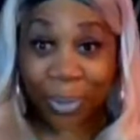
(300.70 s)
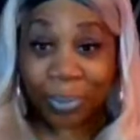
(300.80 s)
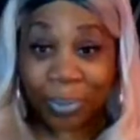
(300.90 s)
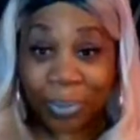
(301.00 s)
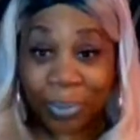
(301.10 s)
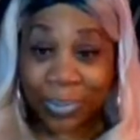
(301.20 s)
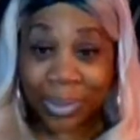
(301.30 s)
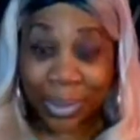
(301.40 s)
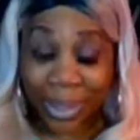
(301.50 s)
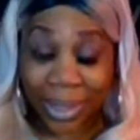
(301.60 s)
I
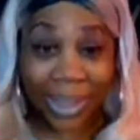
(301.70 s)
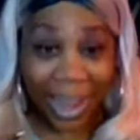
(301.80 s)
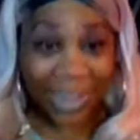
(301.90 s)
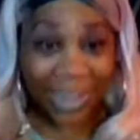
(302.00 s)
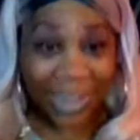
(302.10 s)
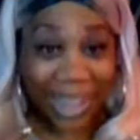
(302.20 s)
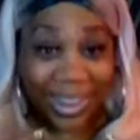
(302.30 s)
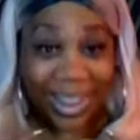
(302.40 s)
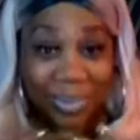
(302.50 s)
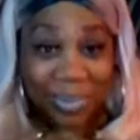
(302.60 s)
love me too.
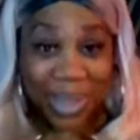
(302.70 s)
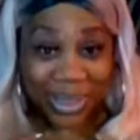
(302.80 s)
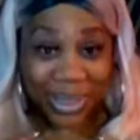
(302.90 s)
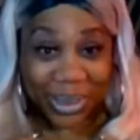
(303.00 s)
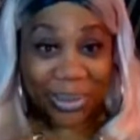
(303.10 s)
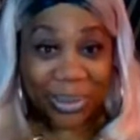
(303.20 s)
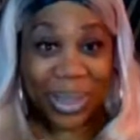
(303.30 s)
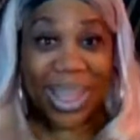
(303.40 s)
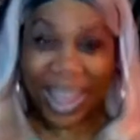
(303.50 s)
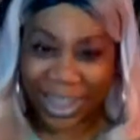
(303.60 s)
And every now and
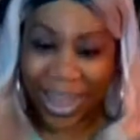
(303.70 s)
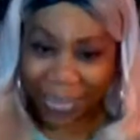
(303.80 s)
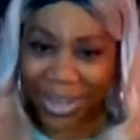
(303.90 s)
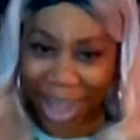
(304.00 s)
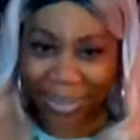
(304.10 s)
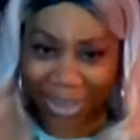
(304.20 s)
again, ladies and